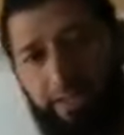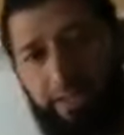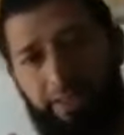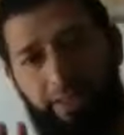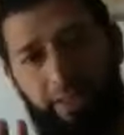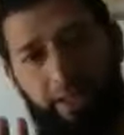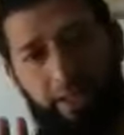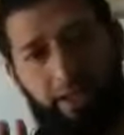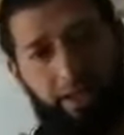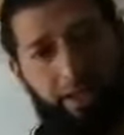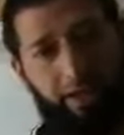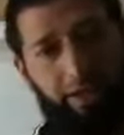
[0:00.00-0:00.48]

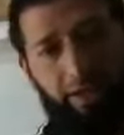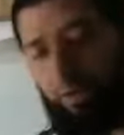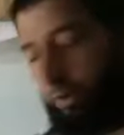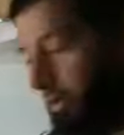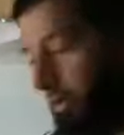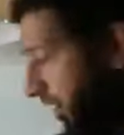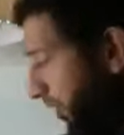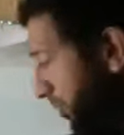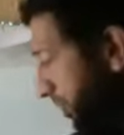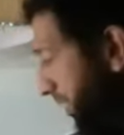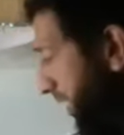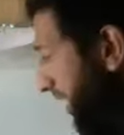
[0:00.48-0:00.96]

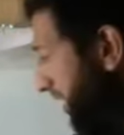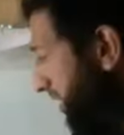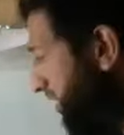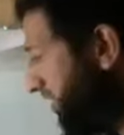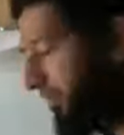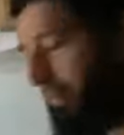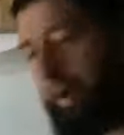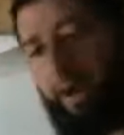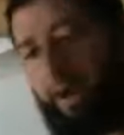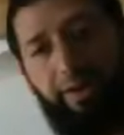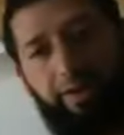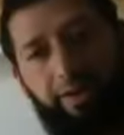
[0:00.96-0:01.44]
you have millions
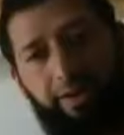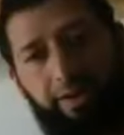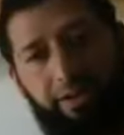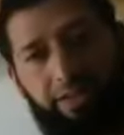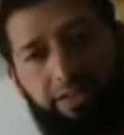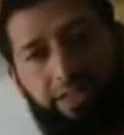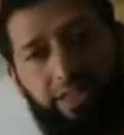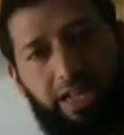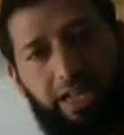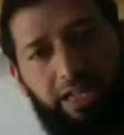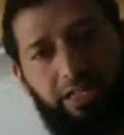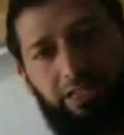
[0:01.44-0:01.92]
of bacterial
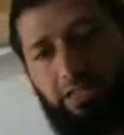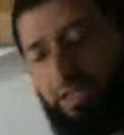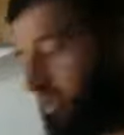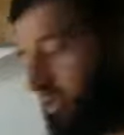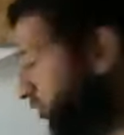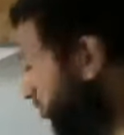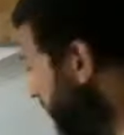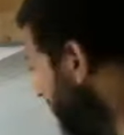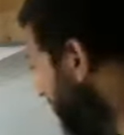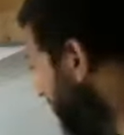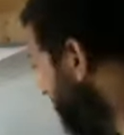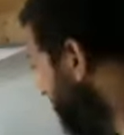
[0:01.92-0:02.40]
cells,
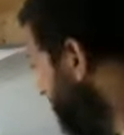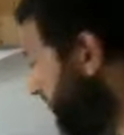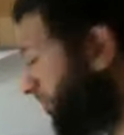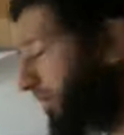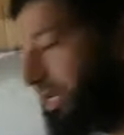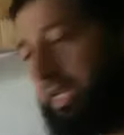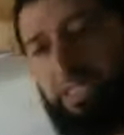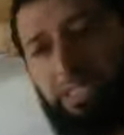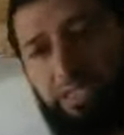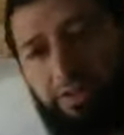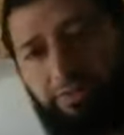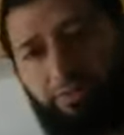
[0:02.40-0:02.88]
you put
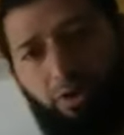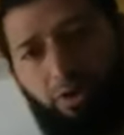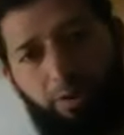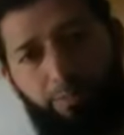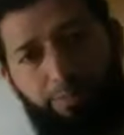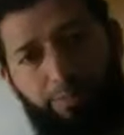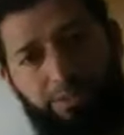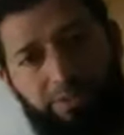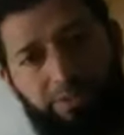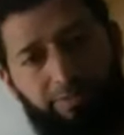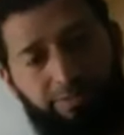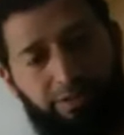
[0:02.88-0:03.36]
millions of
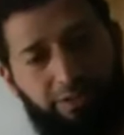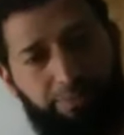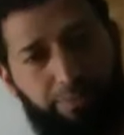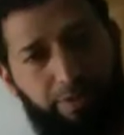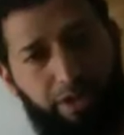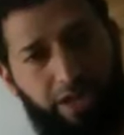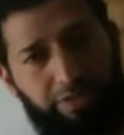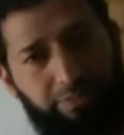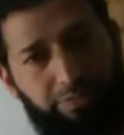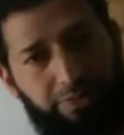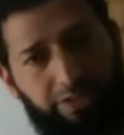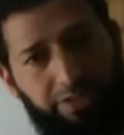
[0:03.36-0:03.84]
copies of this
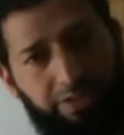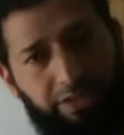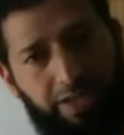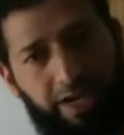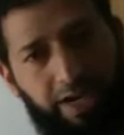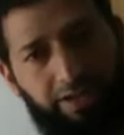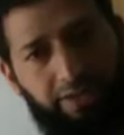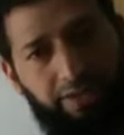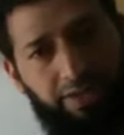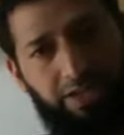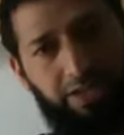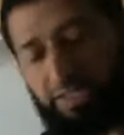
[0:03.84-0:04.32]
plasmid
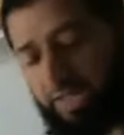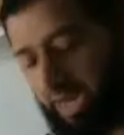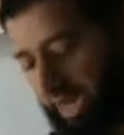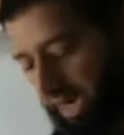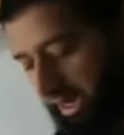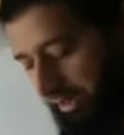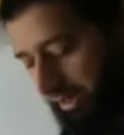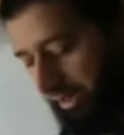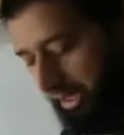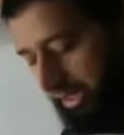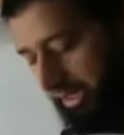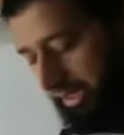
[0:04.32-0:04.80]
inside these,
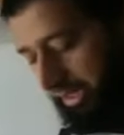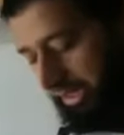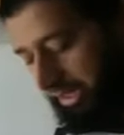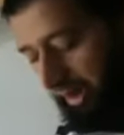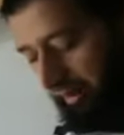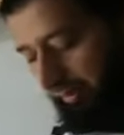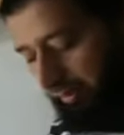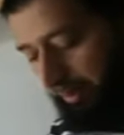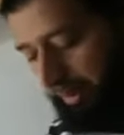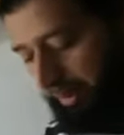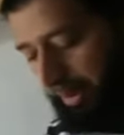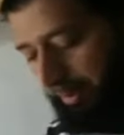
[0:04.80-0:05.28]
and
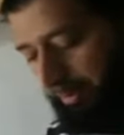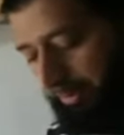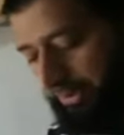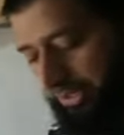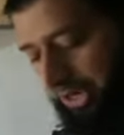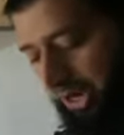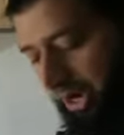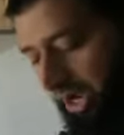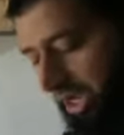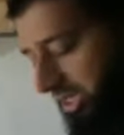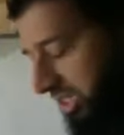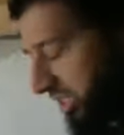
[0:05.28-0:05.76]
there will be a
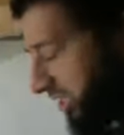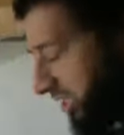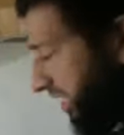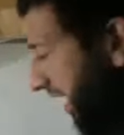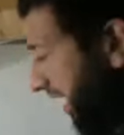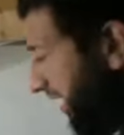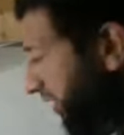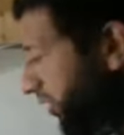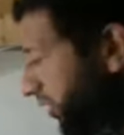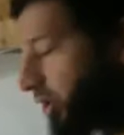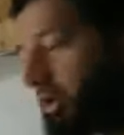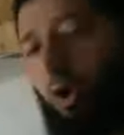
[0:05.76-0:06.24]
chance
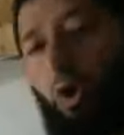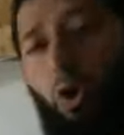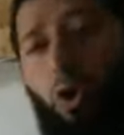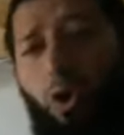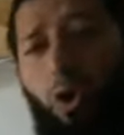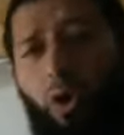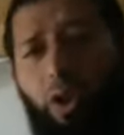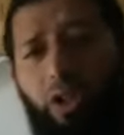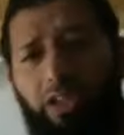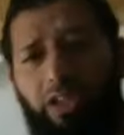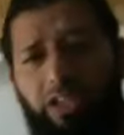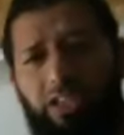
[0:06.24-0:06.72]
that not
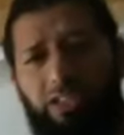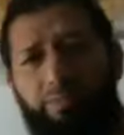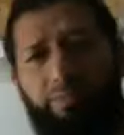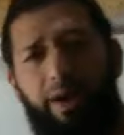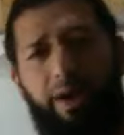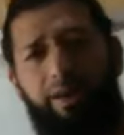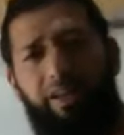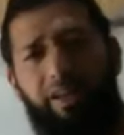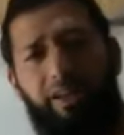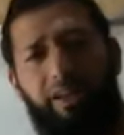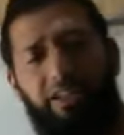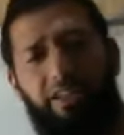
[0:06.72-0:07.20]
all these
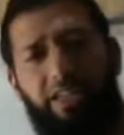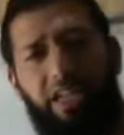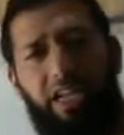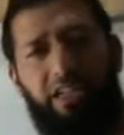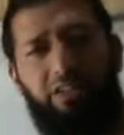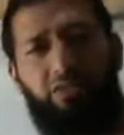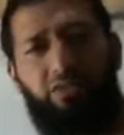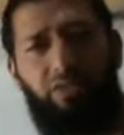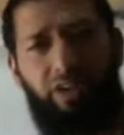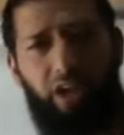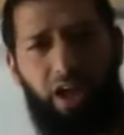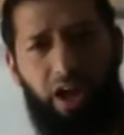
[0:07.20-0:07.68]
bacterial
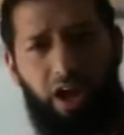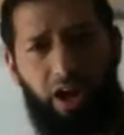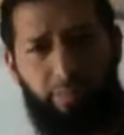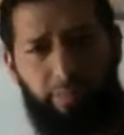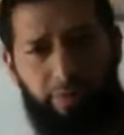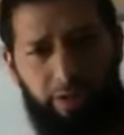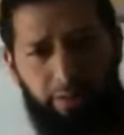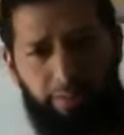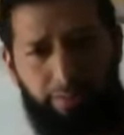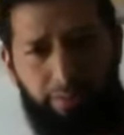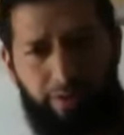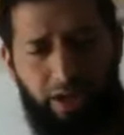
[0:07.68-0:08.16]
cells will
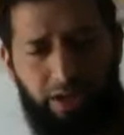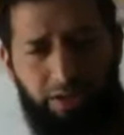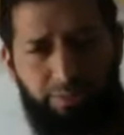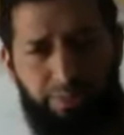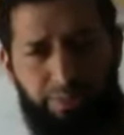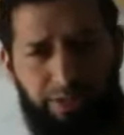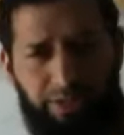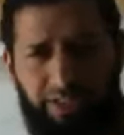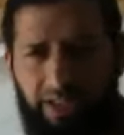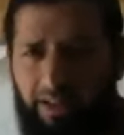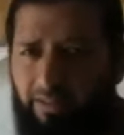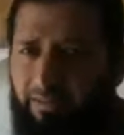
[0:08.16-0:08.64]
harbor a
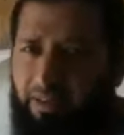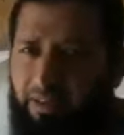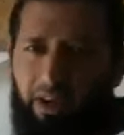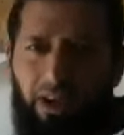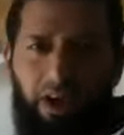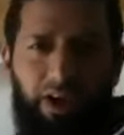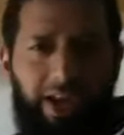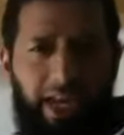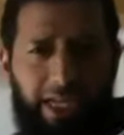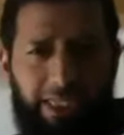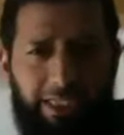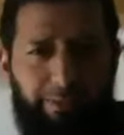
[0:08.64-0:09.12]
plasmid. Some will
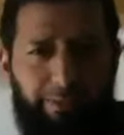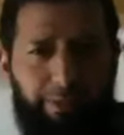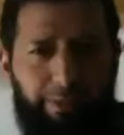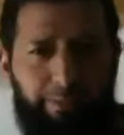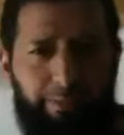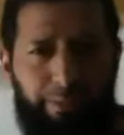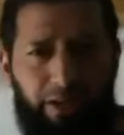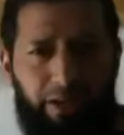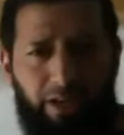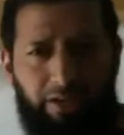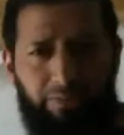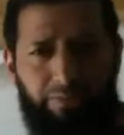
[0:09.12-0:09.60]
not accept
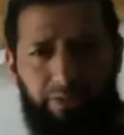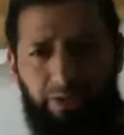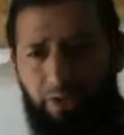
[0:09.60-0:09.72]
a plasmid,